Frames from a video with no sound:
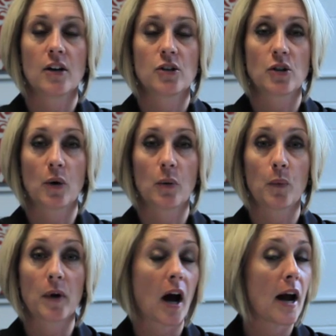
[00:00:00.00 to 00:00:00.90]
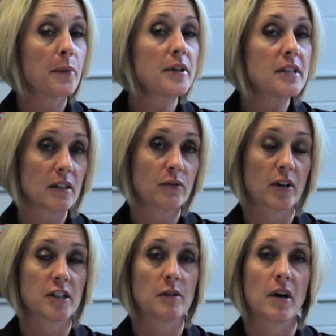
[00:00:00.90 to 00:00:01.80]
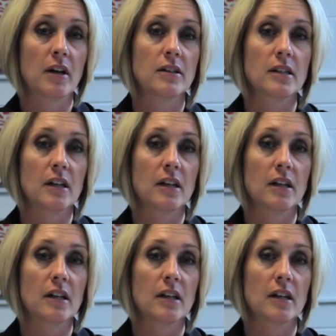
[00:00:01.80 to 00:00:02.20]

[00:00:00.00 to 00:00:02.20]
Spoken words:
So when I receive resumes,